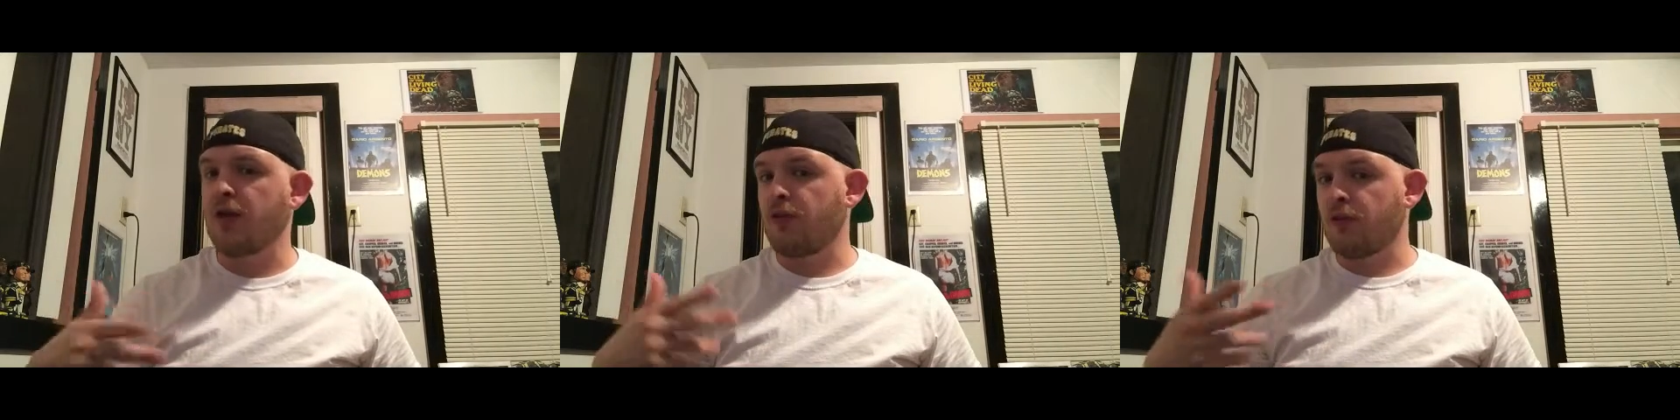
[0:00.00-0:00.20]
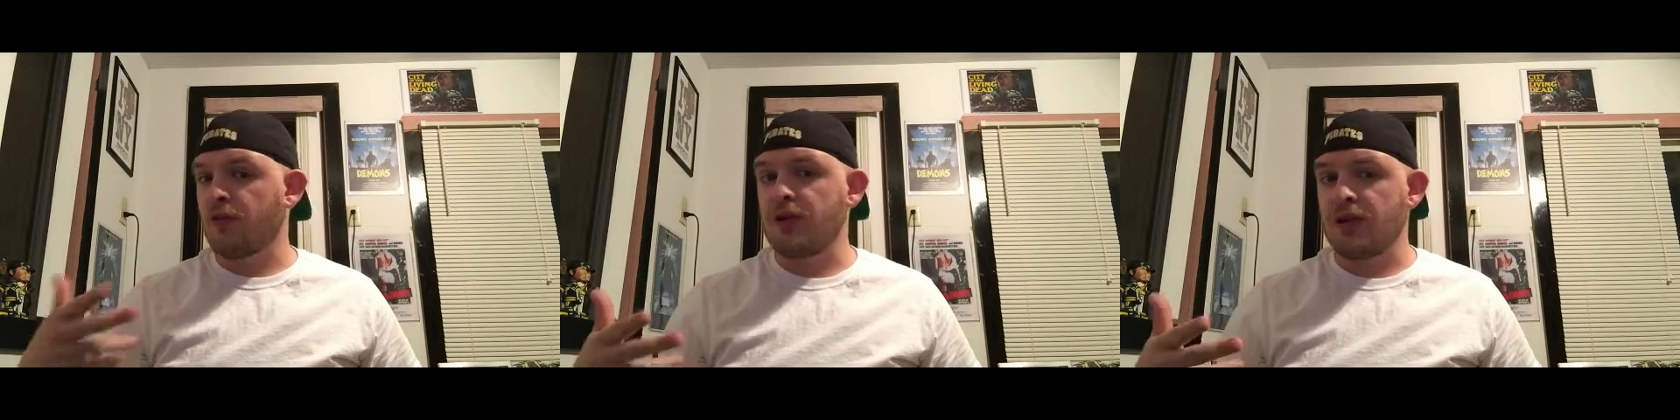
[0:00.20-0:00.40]

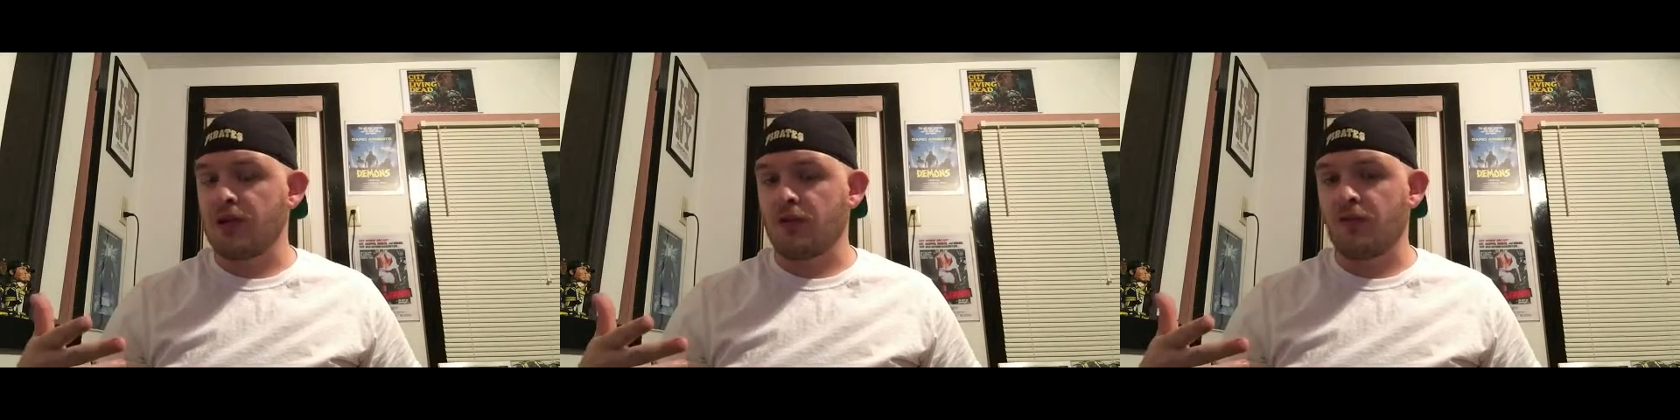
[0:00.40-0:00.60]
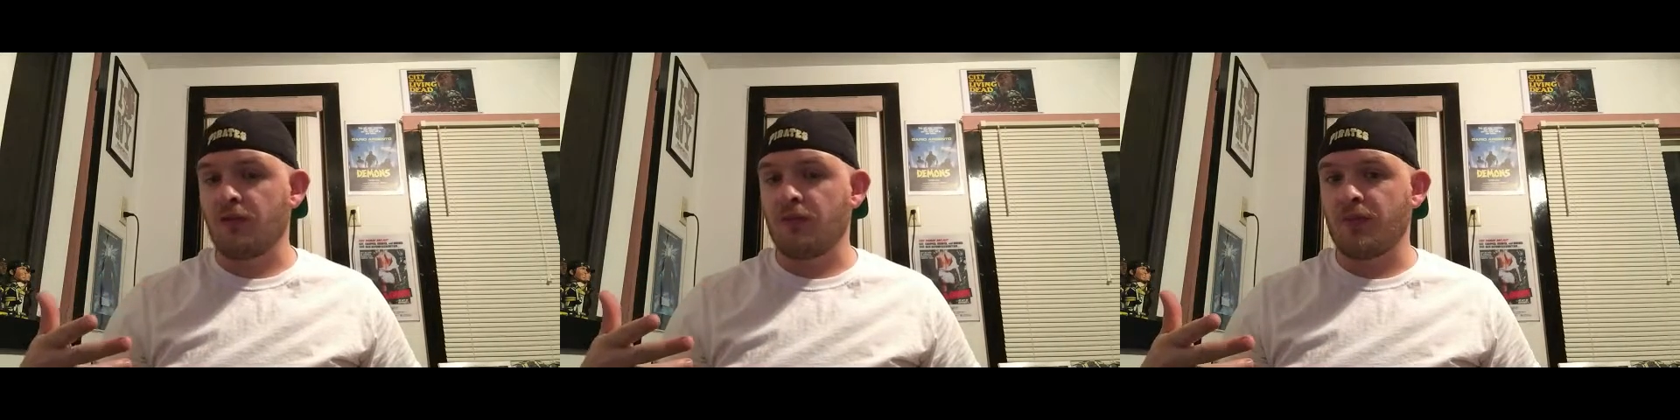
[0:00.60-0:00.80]
30
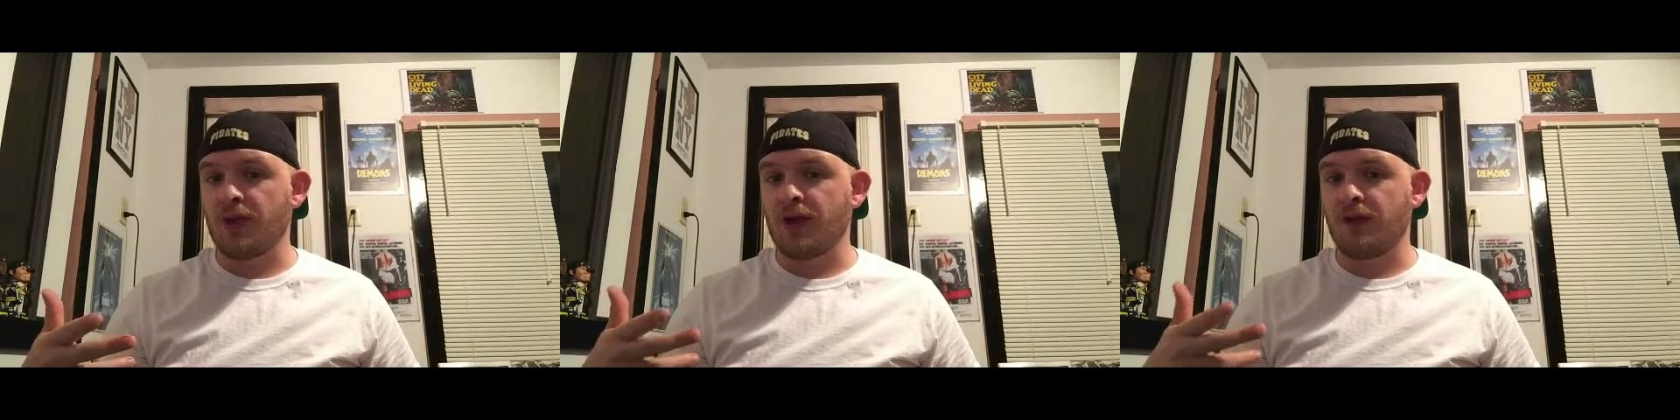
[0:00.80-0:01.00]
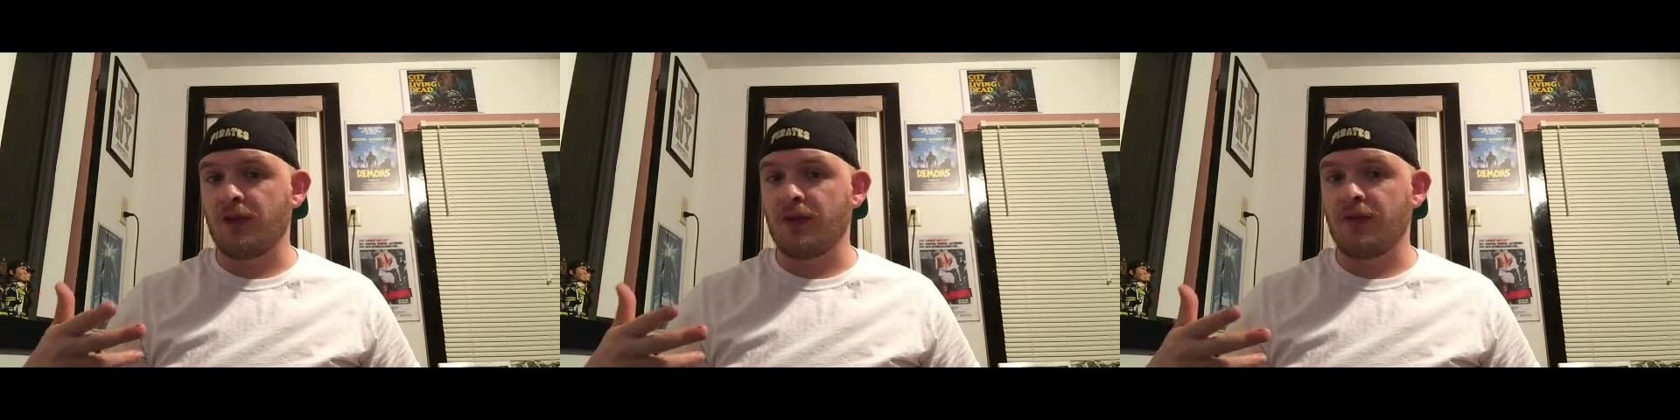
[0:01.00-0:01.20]
years from
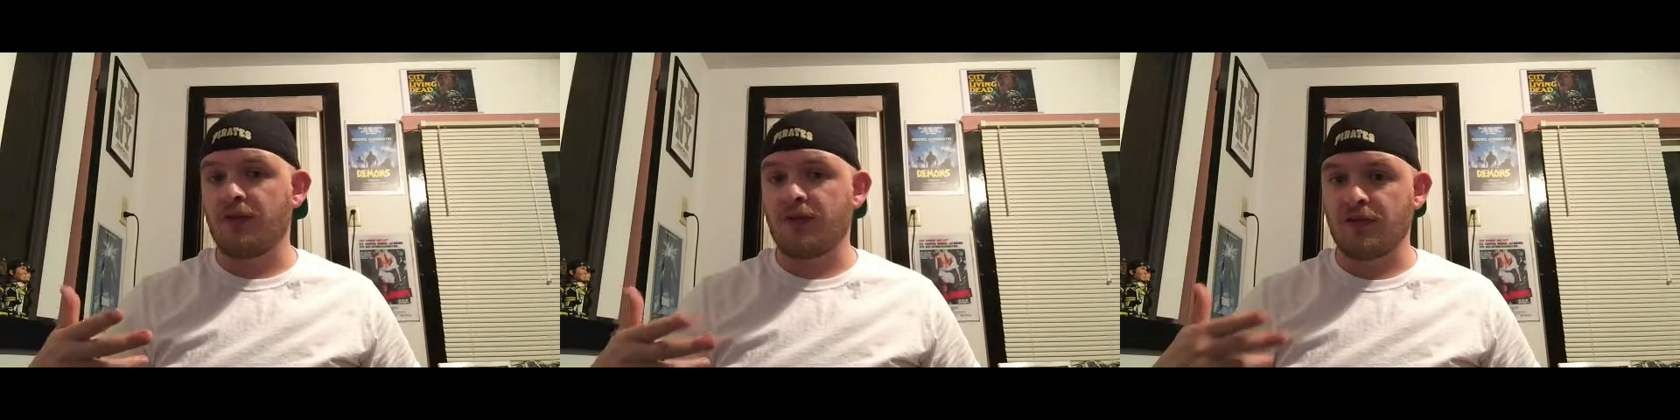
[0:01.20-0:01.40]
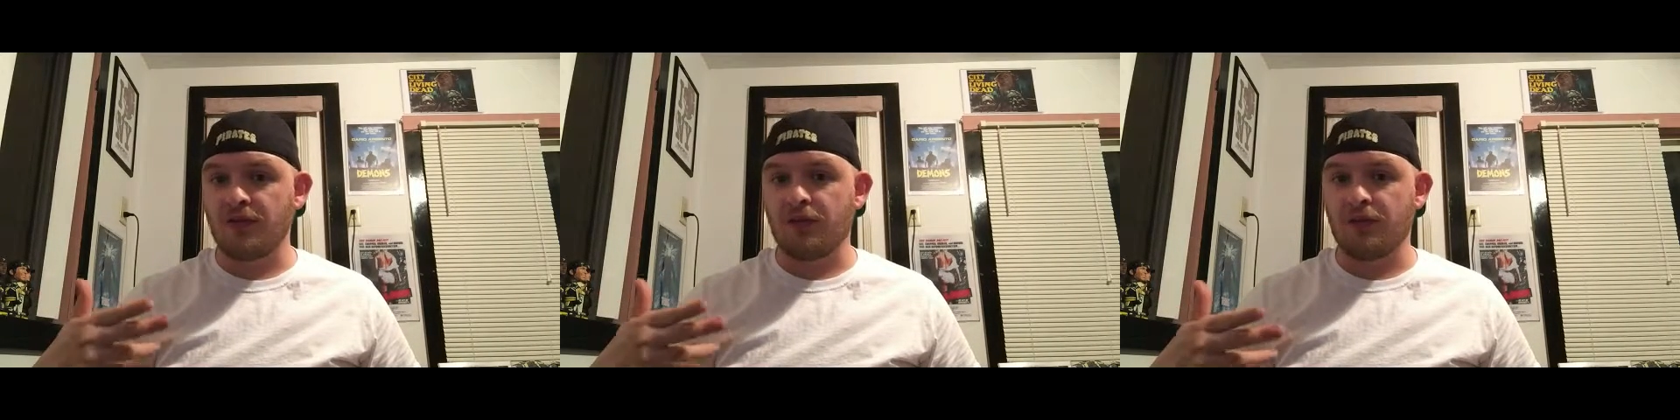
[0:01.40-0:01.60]
now and
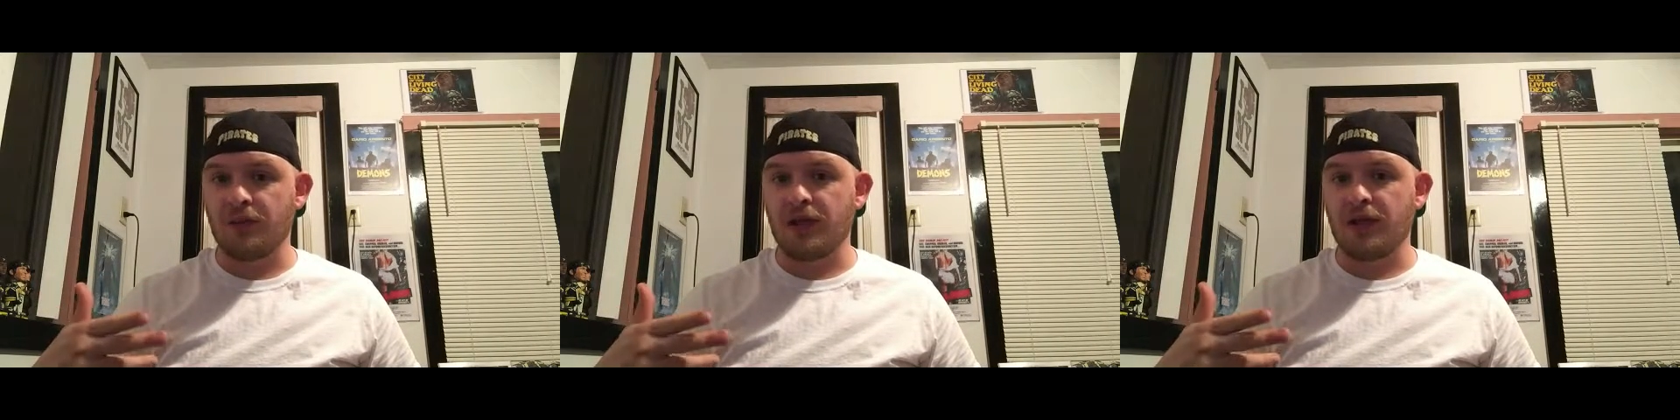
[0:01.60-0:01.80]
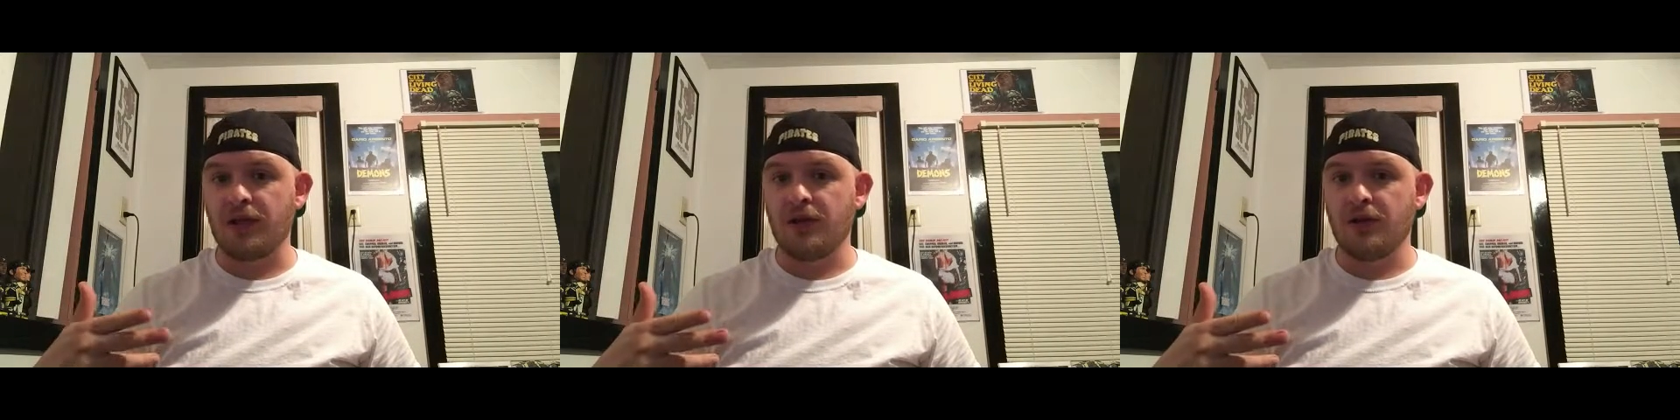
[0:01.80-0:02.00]
still
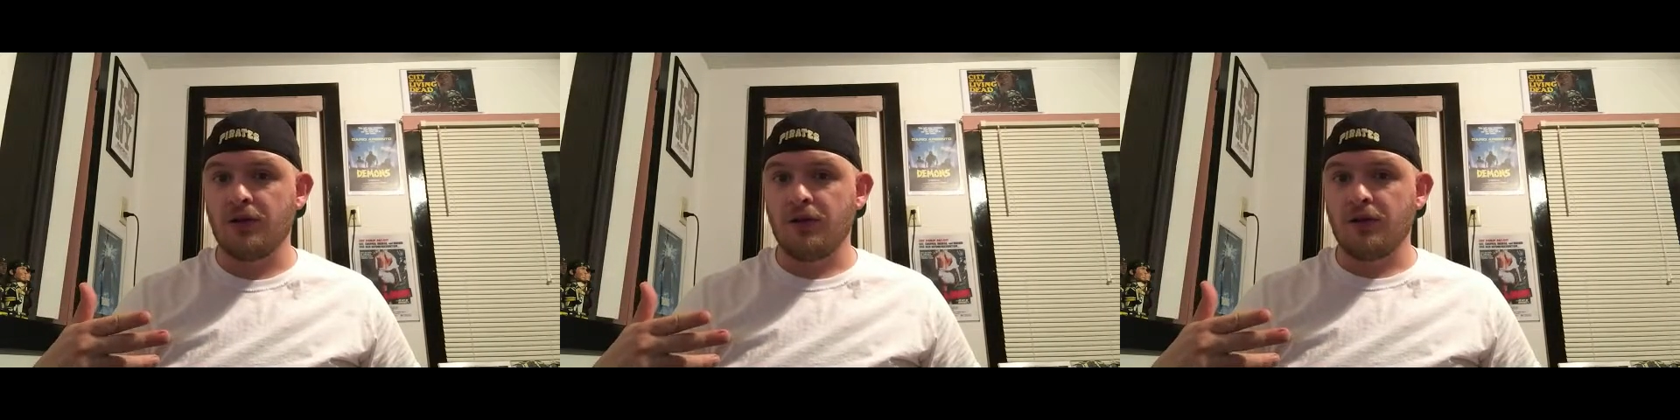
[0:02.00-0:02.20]
be